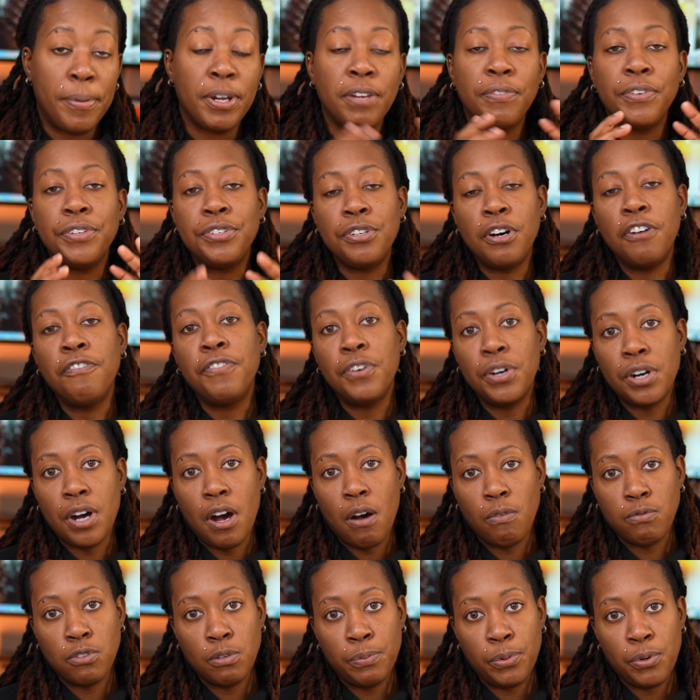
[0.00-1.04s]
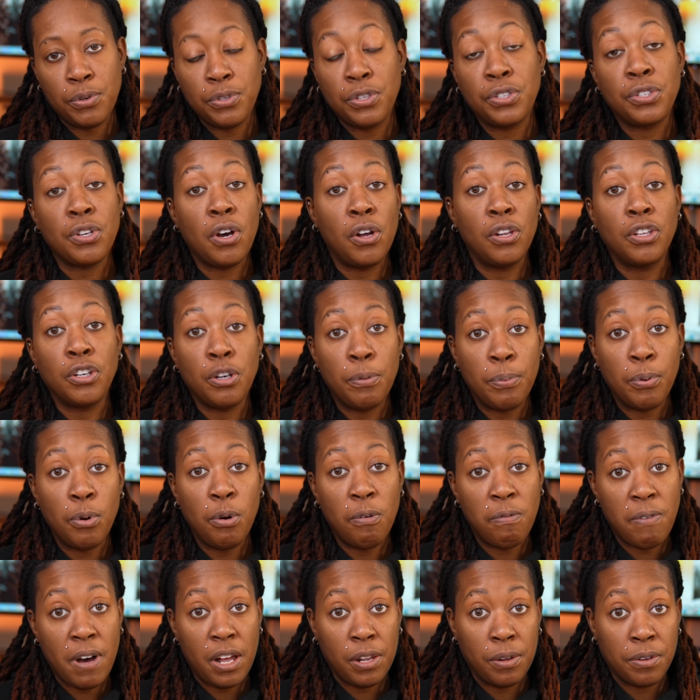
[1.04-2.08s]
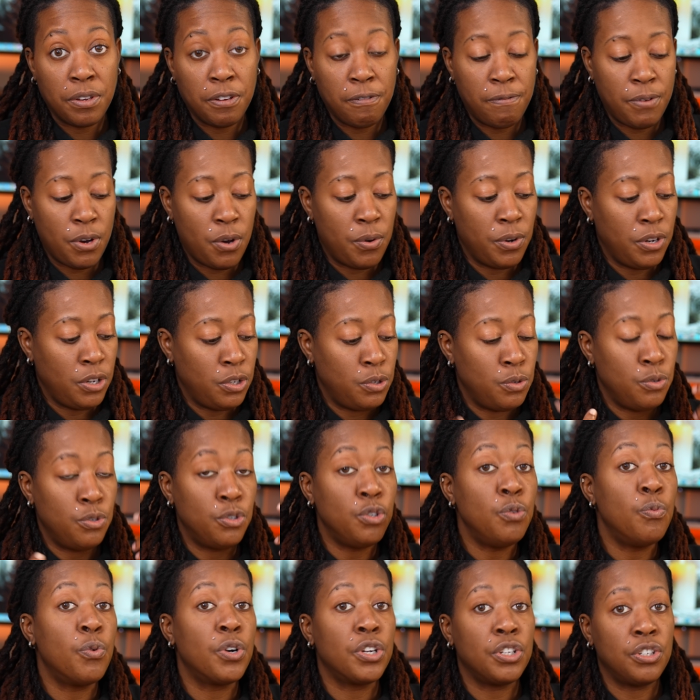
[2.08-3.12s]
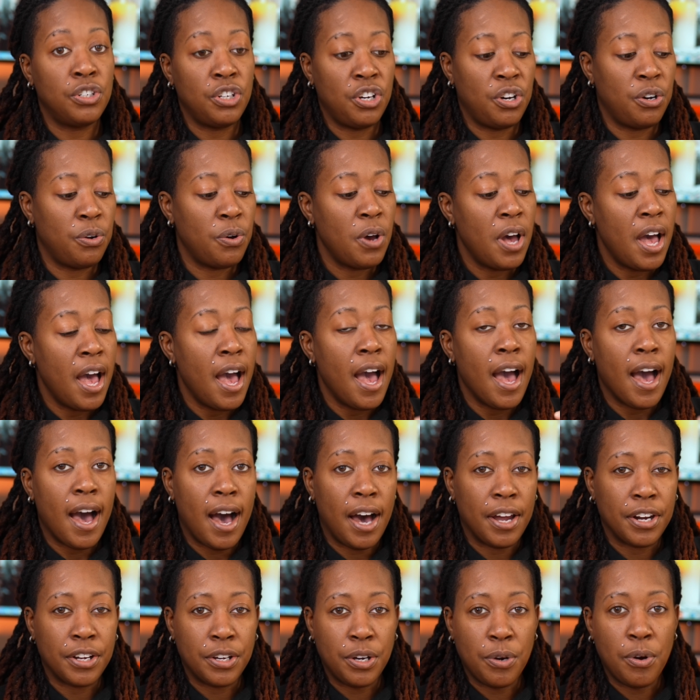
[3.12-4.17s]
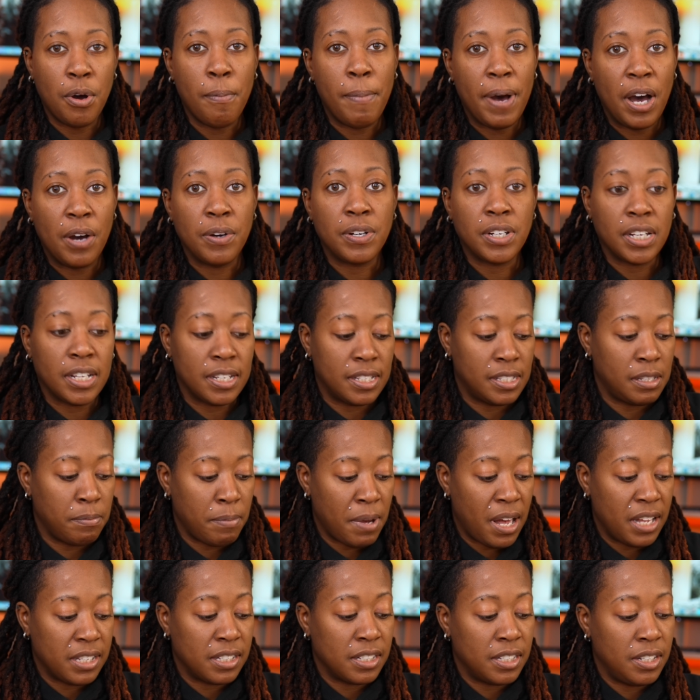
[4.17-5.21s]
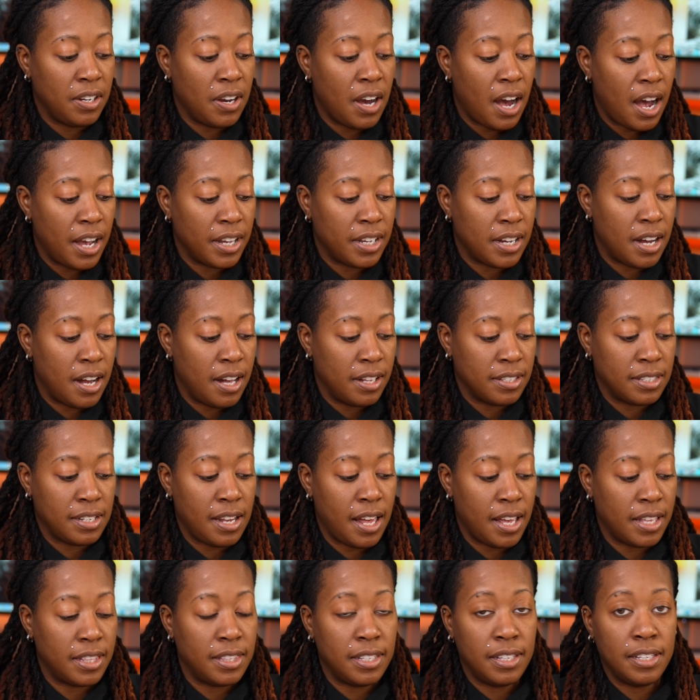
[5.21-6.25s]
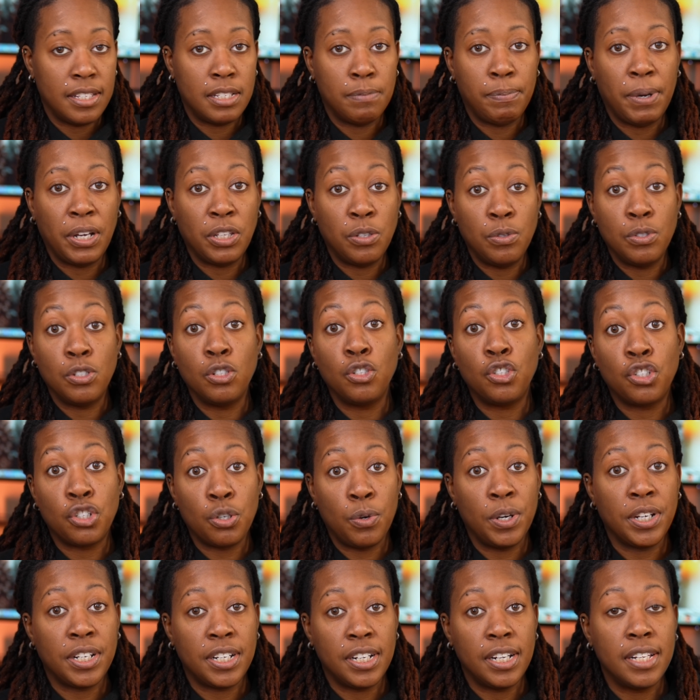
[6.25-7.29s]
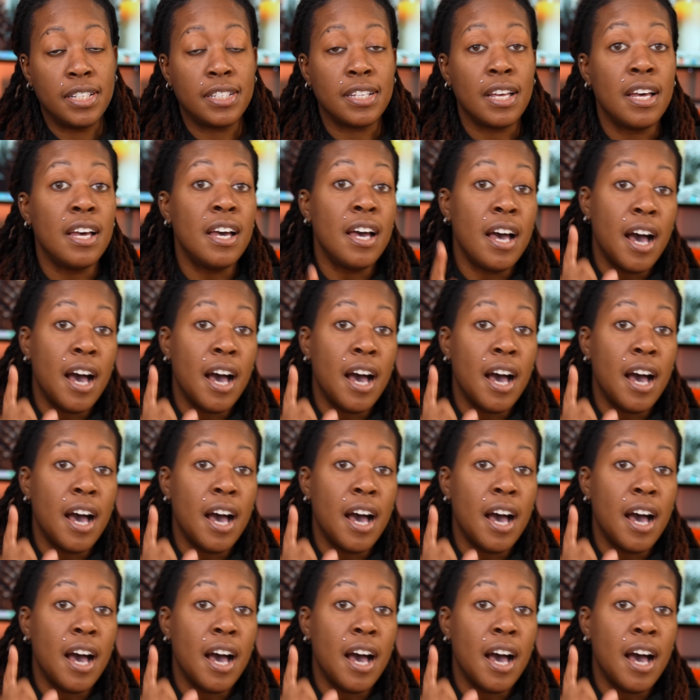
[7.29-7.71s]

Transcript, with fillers: But if you don't feel comfortable installing a profile on your phone and you do wanna know how to go about customizing your icons like this by using shortcuts,